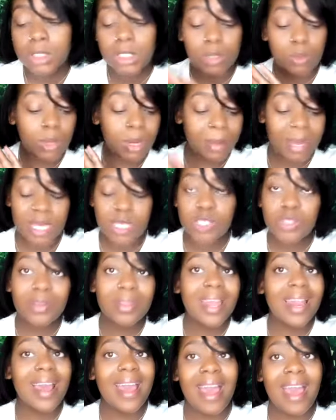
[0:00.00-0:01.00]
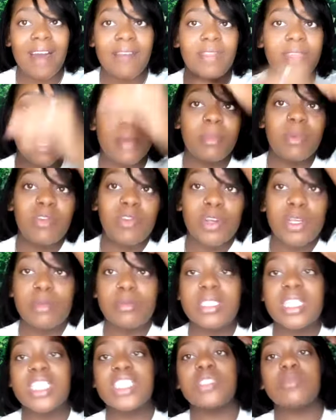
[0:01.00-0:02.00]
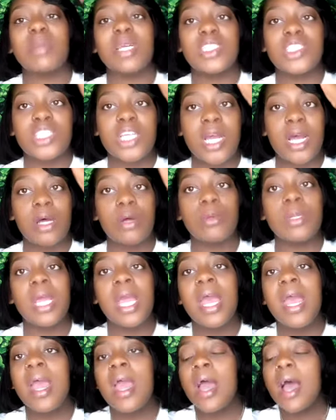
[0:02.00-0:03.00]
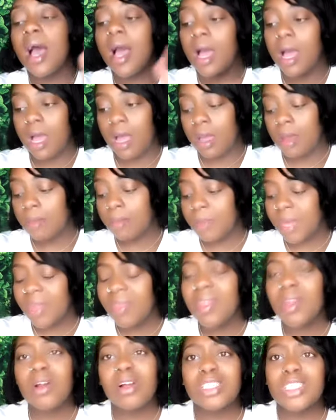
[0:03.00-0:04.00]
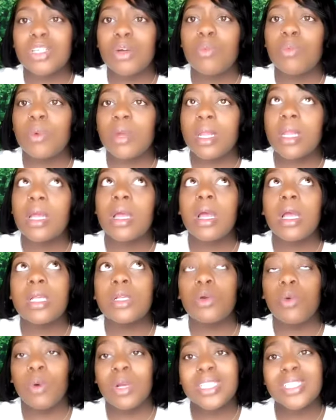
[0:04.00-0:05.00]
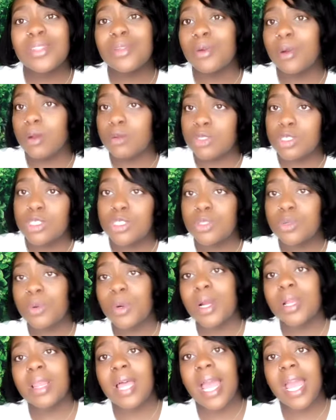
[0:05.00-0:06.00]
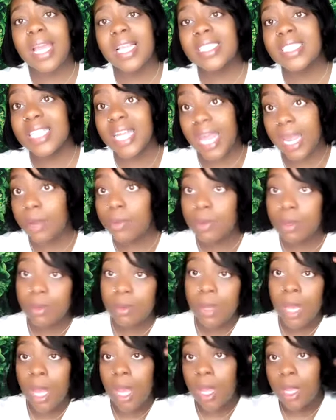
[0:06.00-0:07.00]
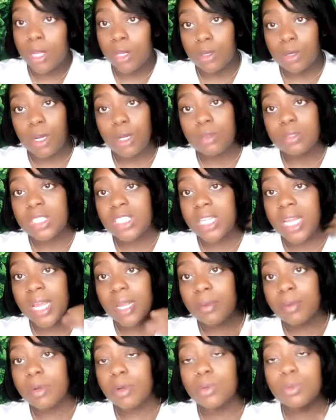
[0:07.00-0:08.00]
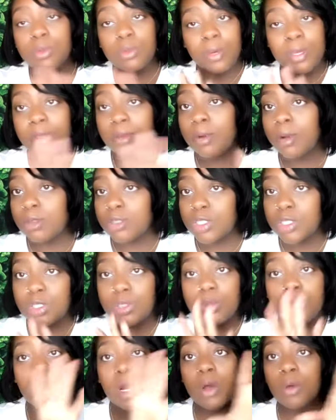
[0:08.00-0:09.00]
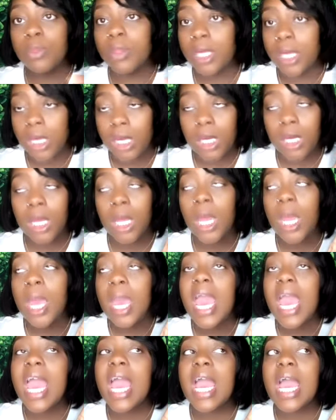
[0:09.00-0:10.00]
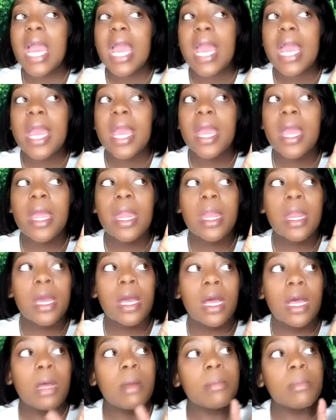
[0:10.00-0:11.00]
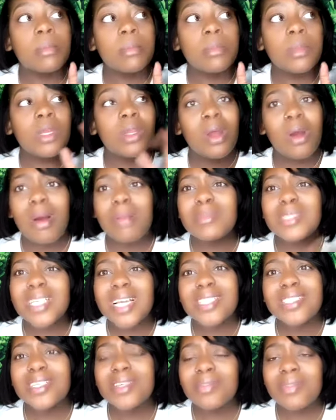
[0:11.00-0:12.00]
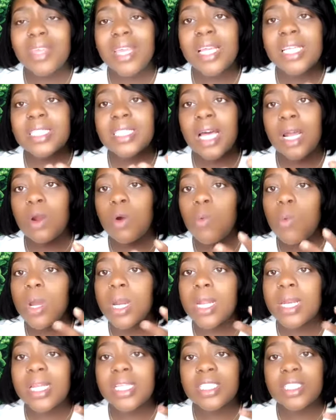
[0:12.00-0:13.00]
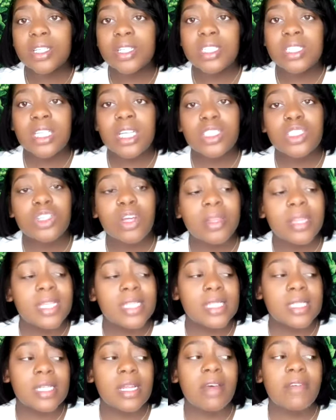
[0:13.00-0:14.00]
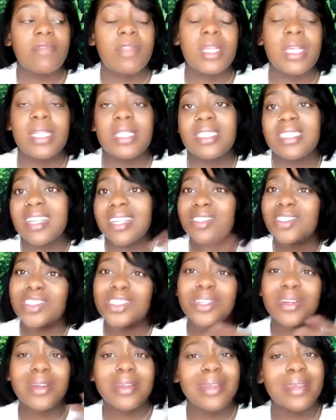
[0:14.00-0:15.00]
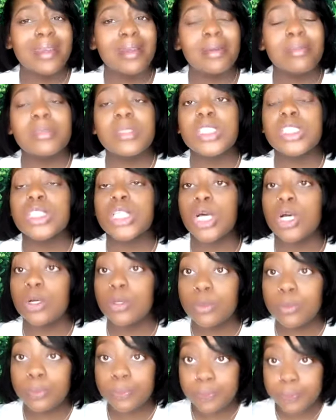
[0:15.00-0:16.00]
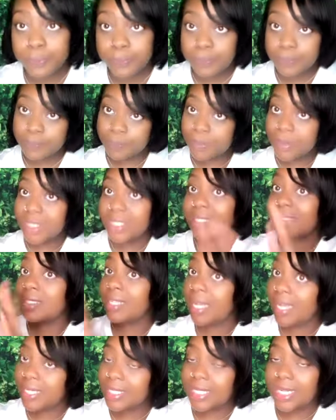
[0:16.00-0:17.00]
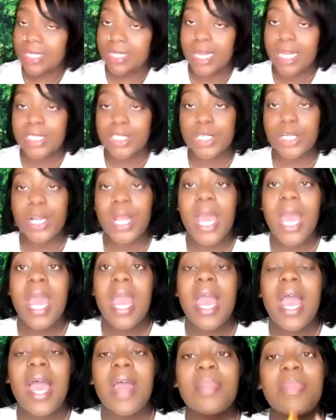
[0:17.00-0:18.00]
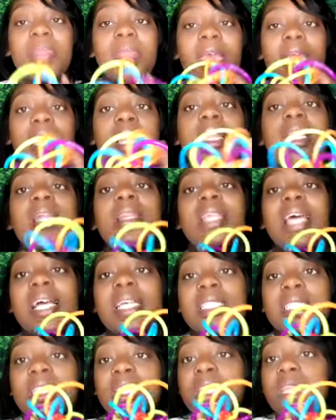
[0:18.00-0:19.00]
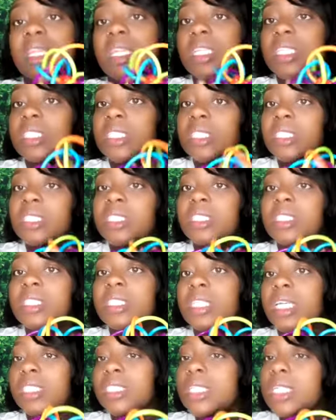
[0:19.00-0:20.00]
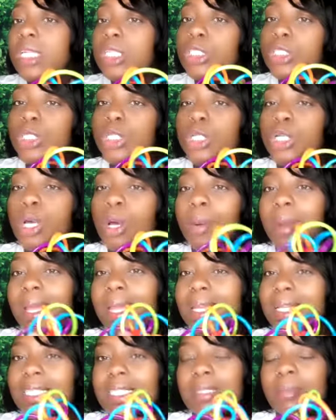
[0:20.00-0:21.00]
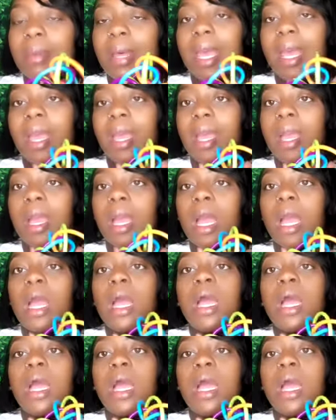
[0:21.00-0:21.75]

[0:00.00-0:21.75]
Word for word: want to make sure that I have that before you touch my child. Um and then also when going to the grocery store, like today, we, you know, today we're doing the grocery store whole thing. And, um, you know, I'm touching things. I don't want to necessarily touch all this stuff, then touching on him. So hand sanitizer. And then lastly, this doesn't necessarily go in his bag,